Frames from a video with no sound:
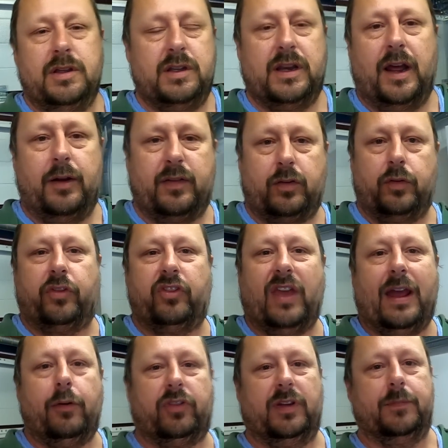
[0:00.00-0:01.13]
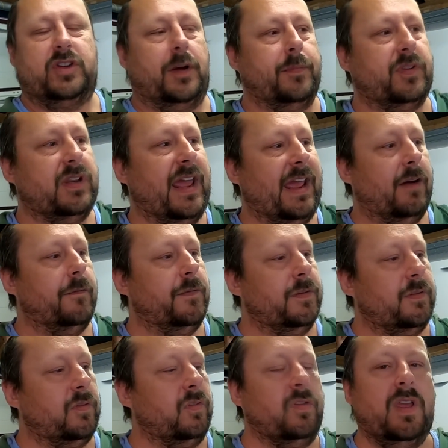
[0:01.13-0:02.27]
You know, it's on sale sometimes in
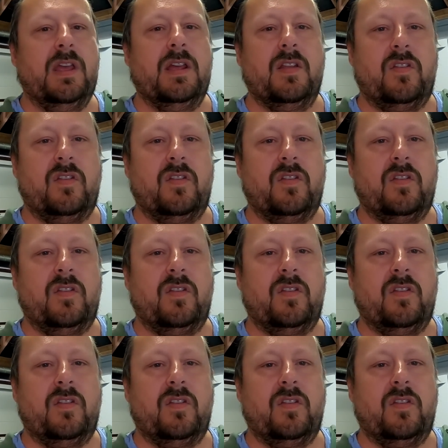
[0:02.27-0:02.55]
Halfords, and